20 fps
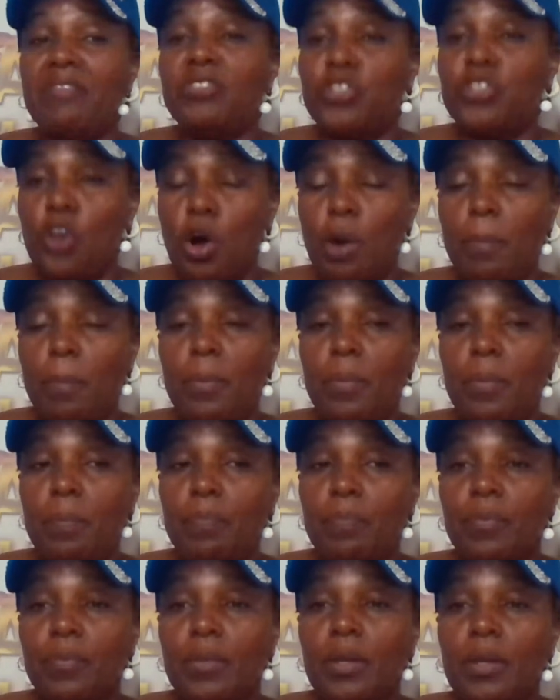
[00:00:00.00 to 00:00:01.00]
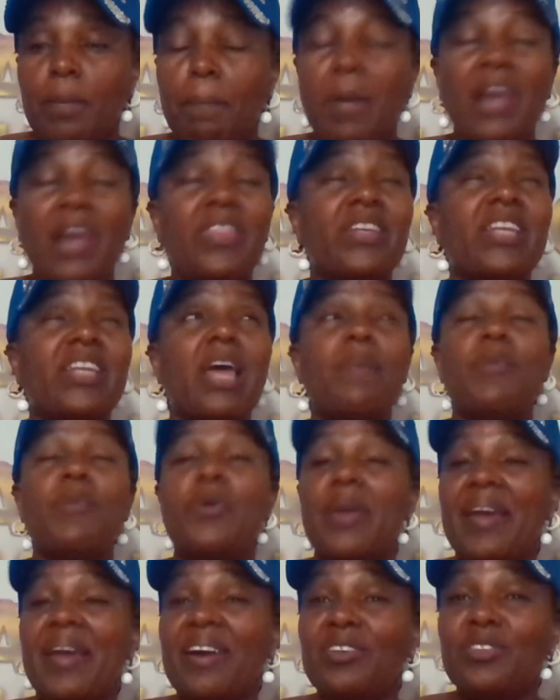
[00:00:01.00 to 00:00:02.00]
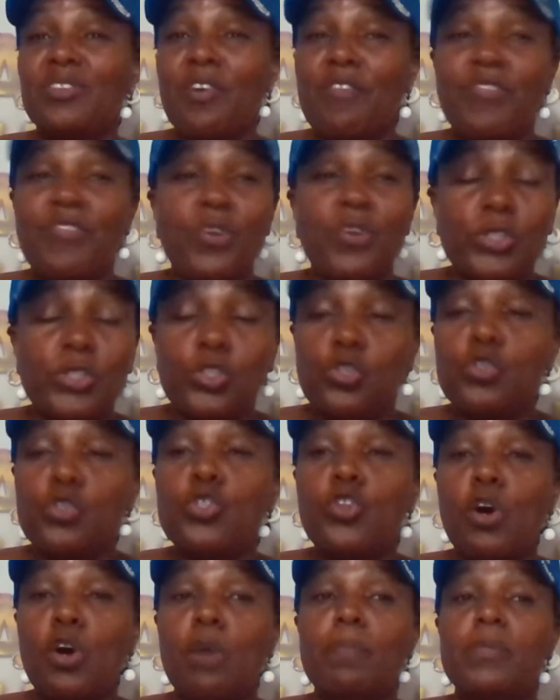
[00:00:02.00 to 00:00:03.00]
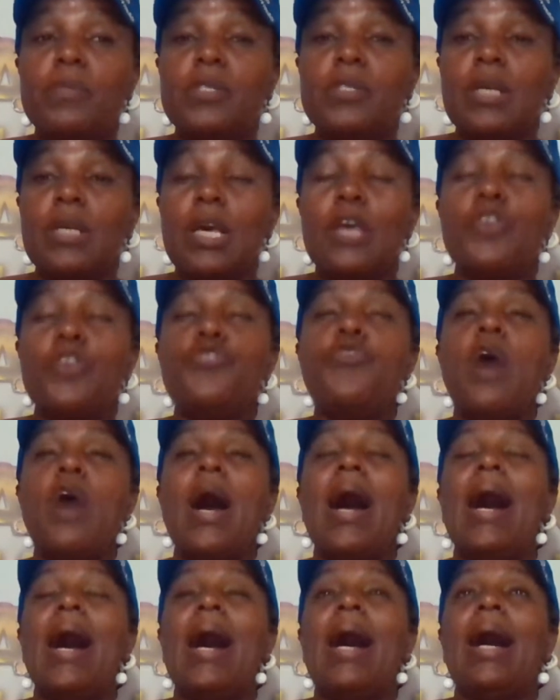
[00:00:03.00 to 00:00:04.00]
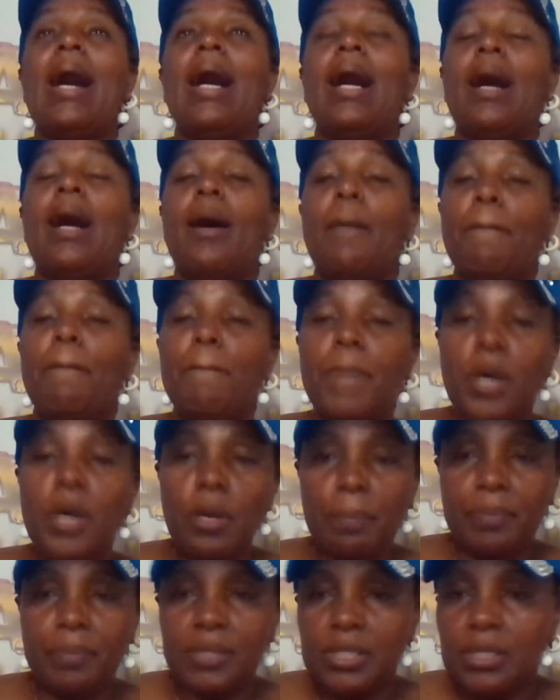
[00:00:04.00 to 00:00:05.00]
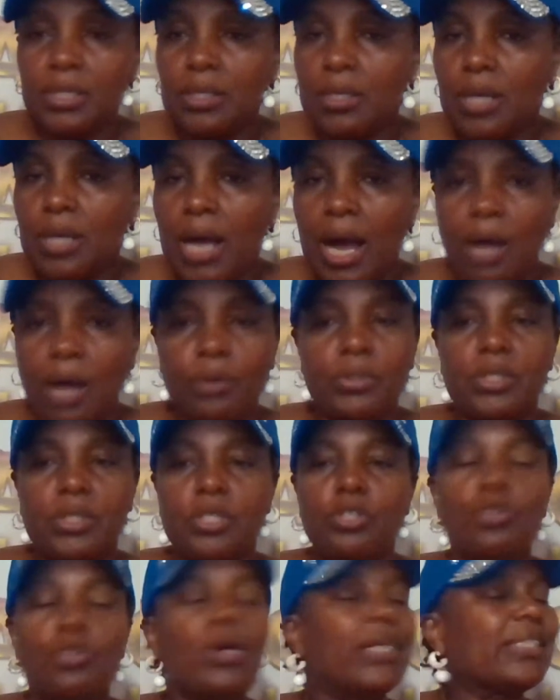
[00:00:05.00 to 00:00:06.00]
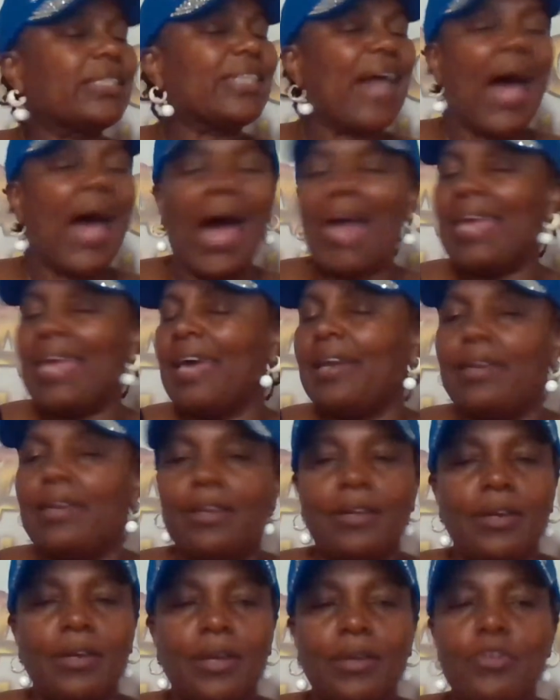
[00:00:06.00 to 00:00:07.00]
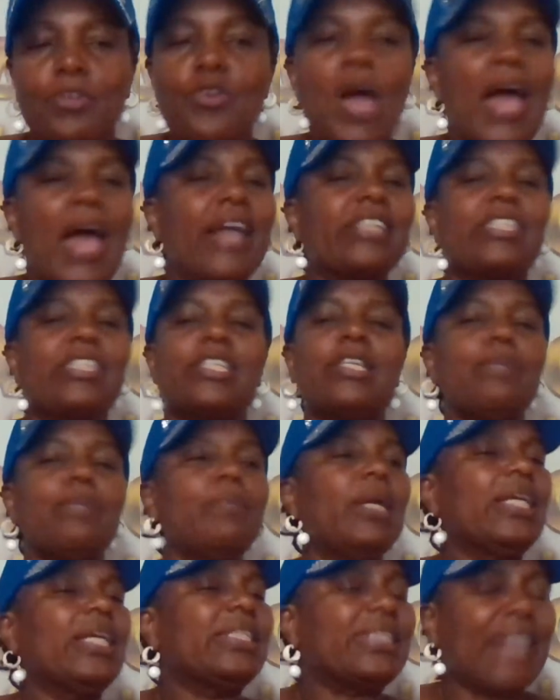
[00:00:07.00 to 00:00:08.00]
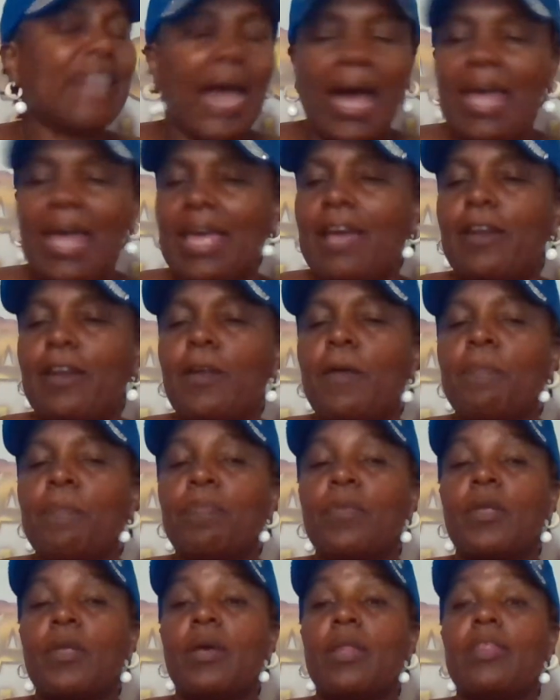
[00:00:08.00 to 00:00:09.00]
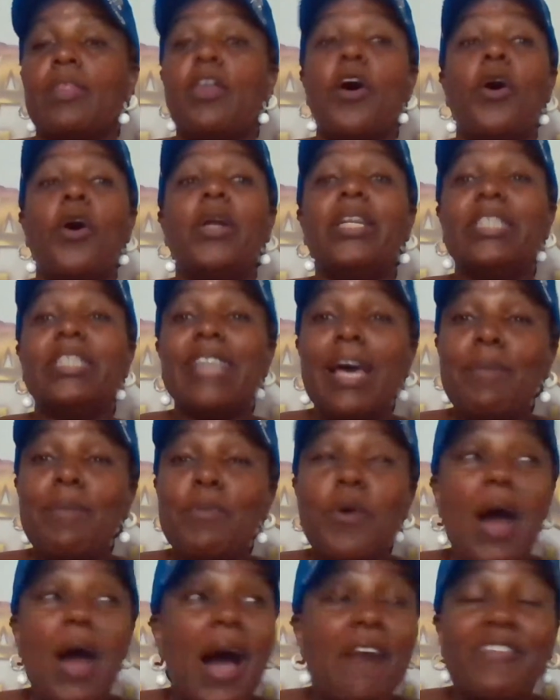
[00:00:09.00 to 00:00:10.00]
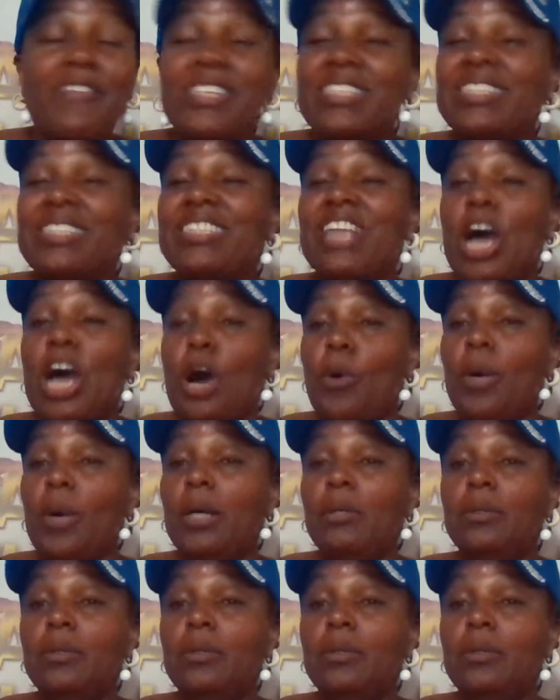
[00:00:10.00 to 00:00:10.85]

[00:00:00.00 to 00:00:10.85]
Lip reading: jobs, by the time you get out of those 2 jobs, you are pooped out. You are tired. You are extremely tired. The only time you have is shower.